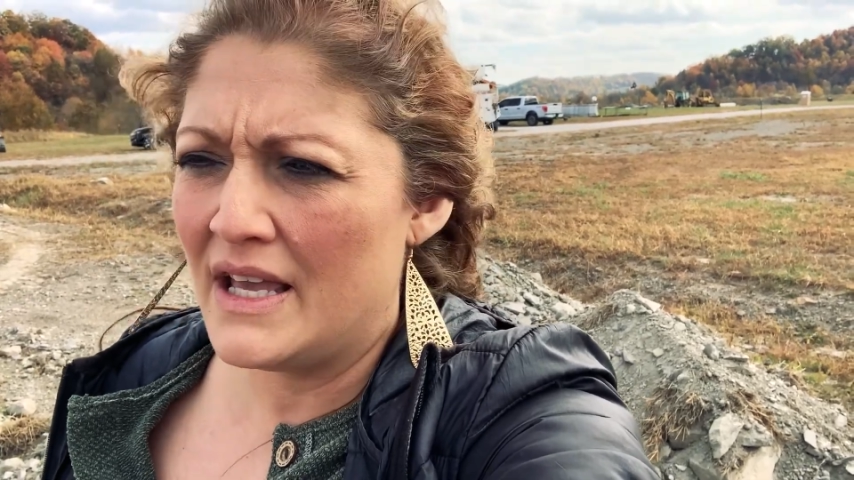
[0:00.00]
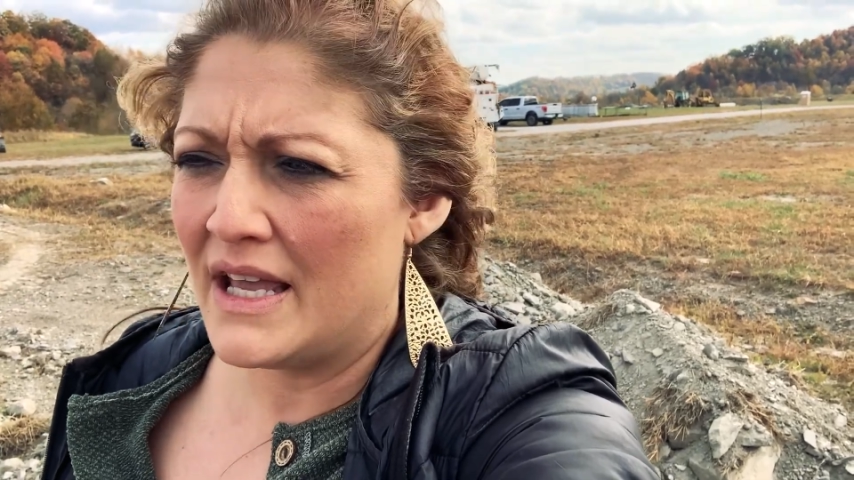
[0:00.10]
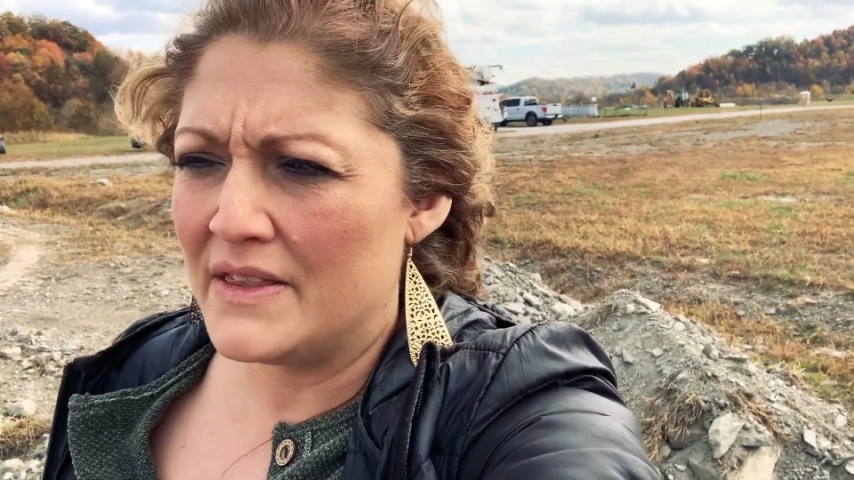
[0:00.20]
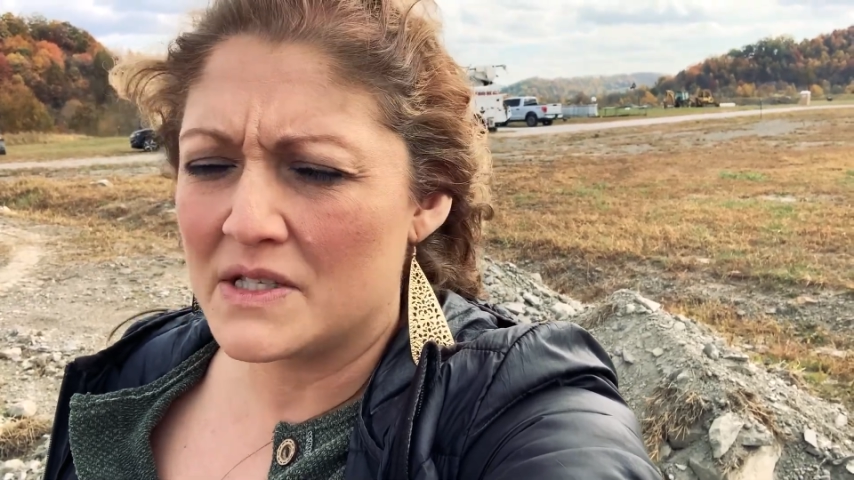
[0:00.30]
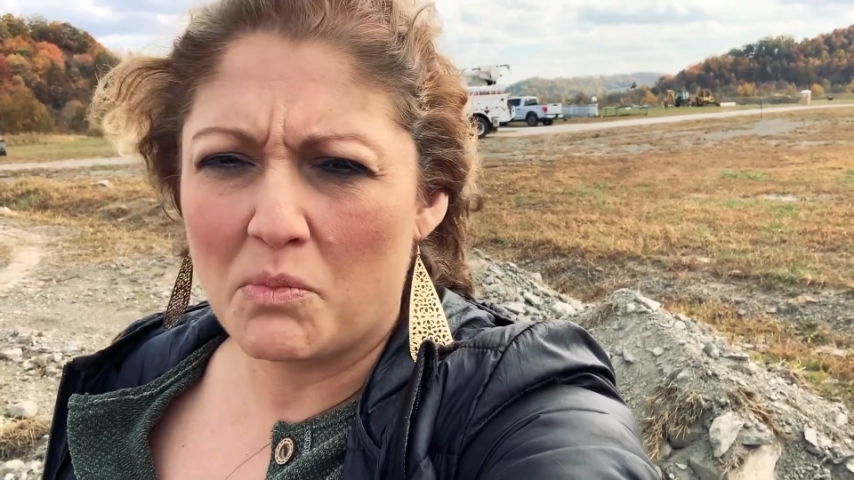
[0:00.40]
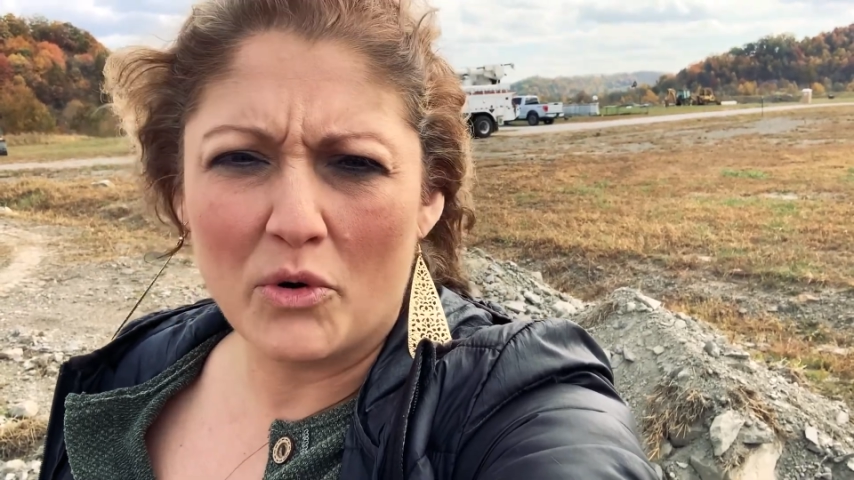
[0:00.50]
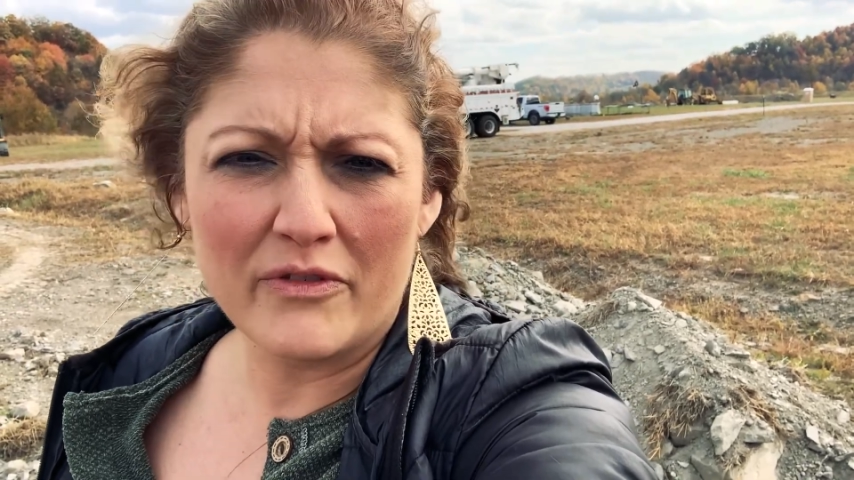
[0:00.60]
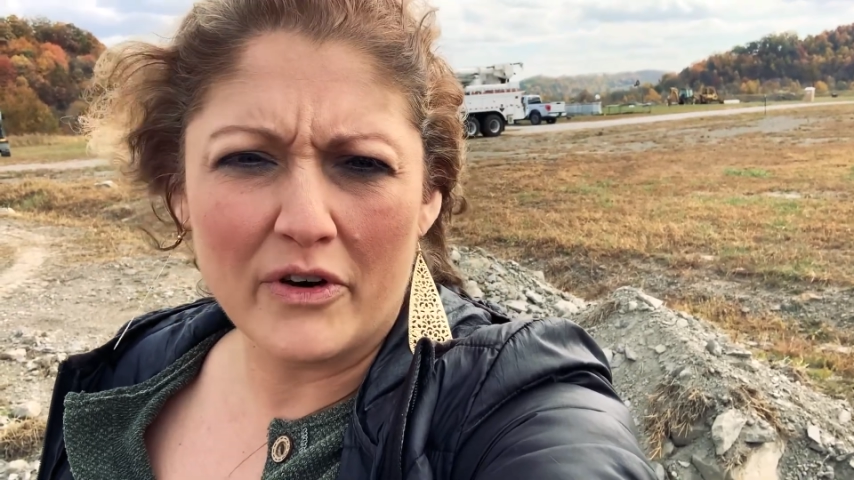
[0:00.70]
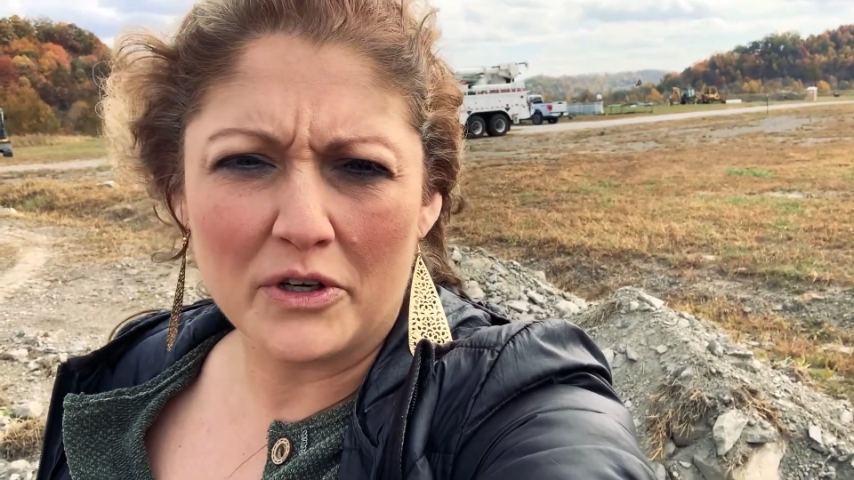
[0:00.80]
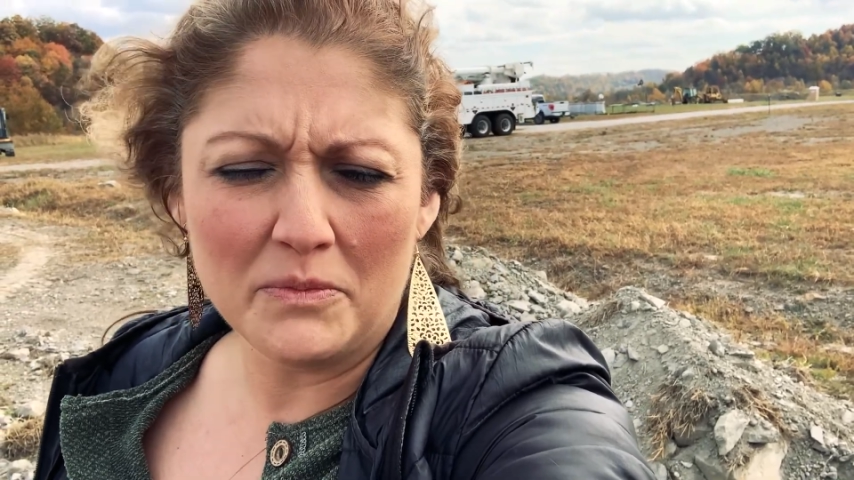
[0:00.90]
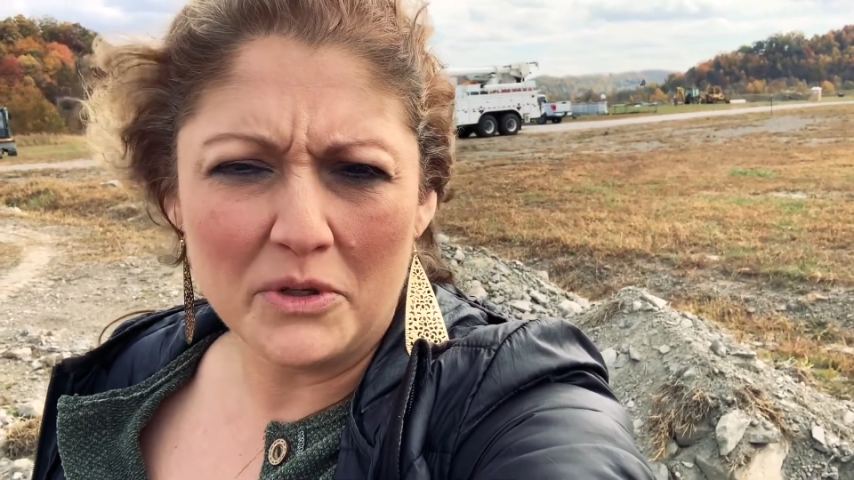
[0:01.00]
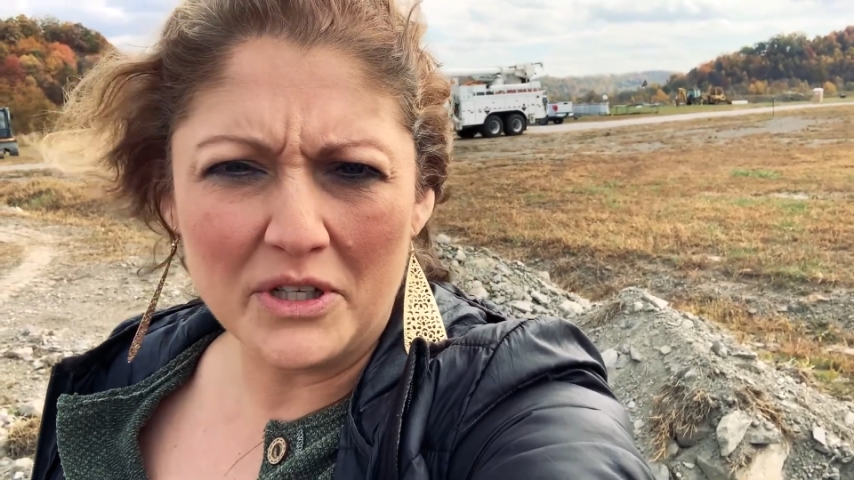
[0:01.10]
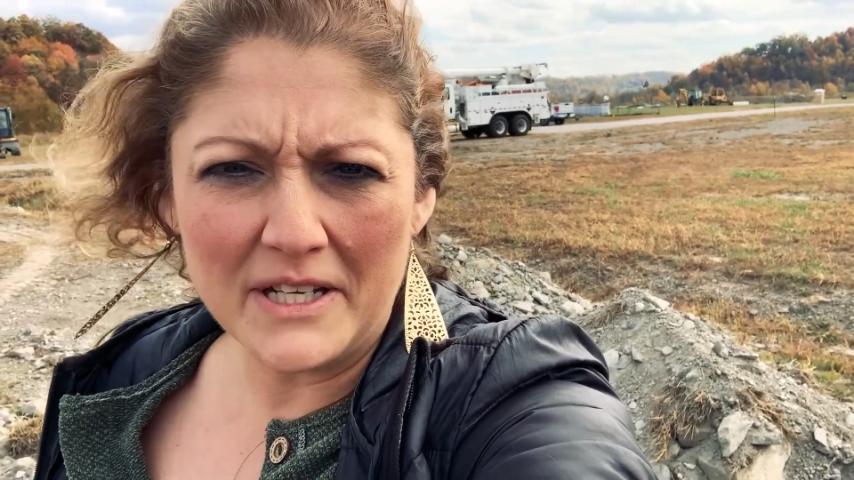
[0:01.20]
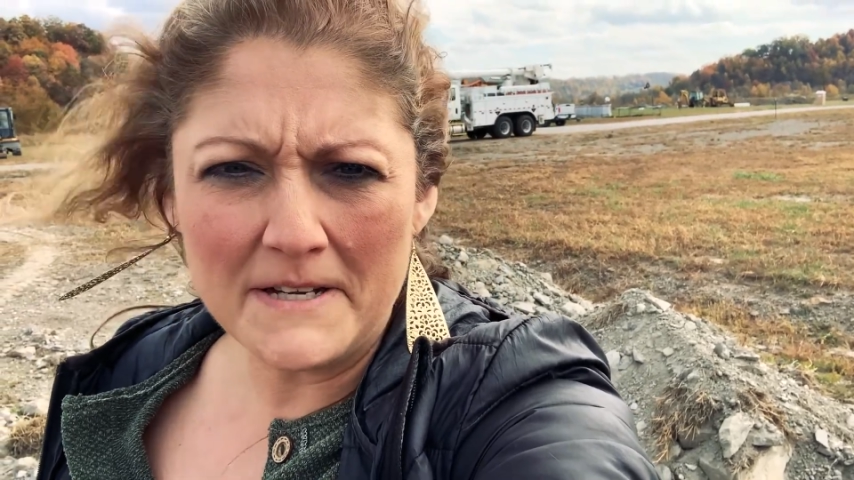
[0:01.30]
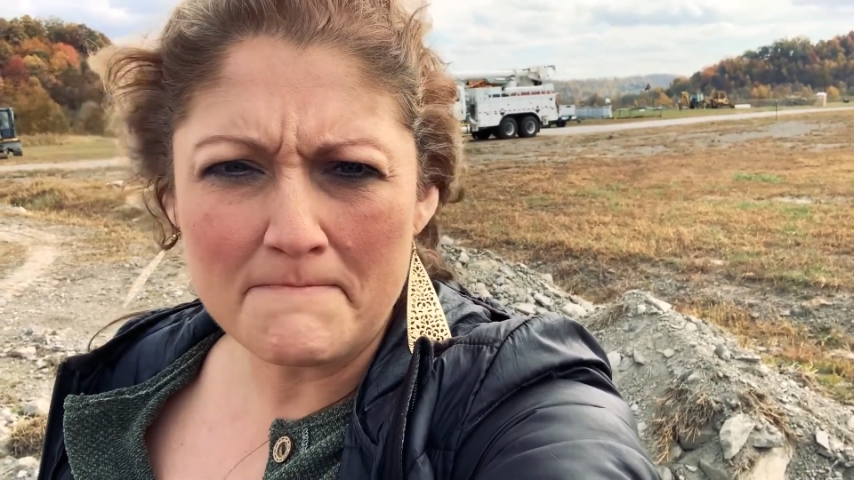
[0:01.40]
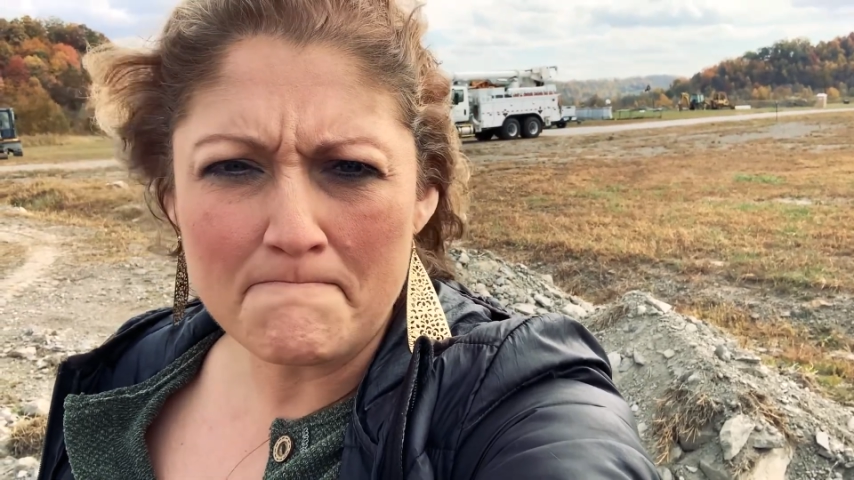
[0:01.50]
and the support of our community